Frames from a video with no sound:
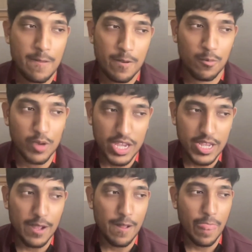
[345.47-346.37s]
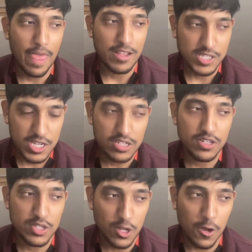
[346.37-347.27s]
we are seeing on the
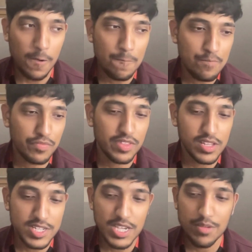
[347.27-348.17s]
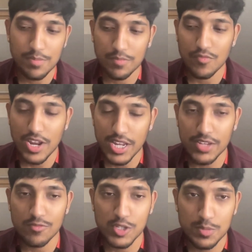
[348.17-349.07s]
slot the team really
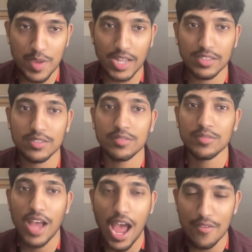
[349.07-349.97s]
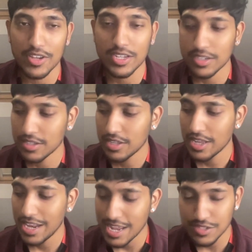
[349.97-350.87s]
respect having
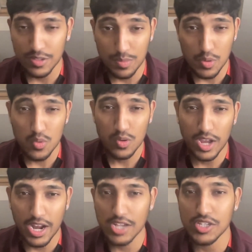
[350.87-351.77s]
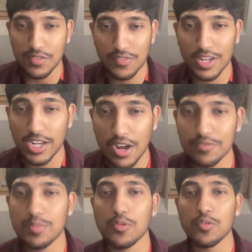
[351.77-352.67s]
less of the ball and actually feeling
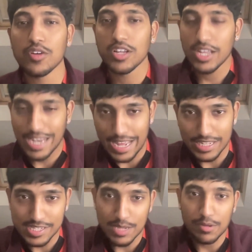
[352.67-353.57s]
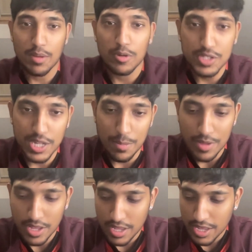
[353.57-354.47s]
comfortable letting the team come onto them.
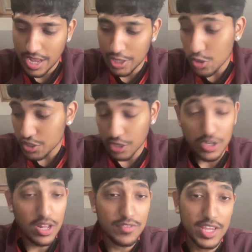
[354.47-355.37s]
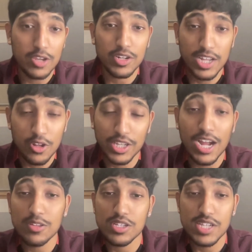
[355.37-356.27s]
And usually on another day on the
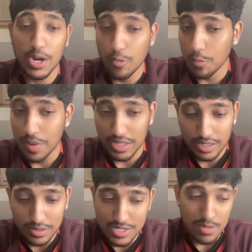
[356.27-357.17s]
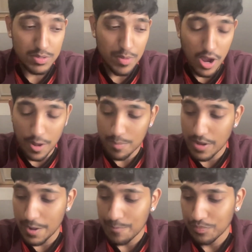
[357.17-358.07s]
counter attack, we will pick teams apart,
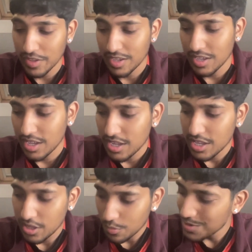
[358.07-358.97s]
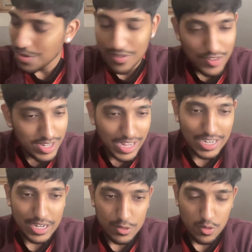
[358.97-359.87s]
but we weren't really that
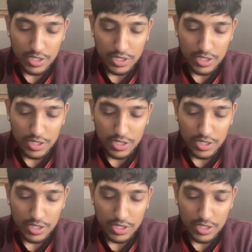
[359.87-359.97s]
clinical on